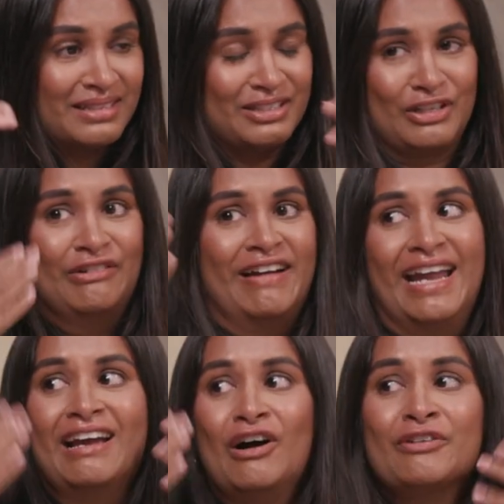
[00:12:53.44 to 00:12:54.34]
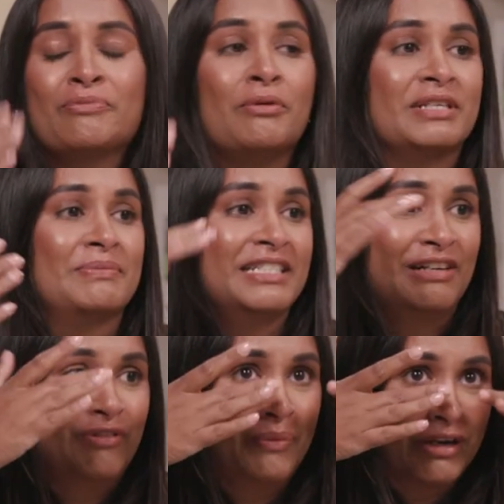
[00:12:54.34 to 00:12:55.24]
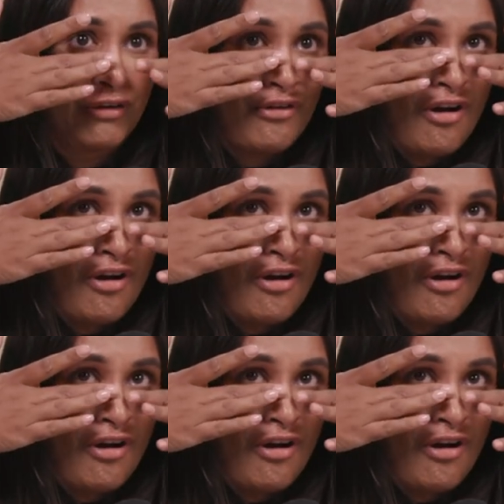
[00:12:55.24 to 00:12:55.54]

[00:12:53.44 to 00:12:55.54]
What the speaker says: Sorry, I've promised myself I wouldn't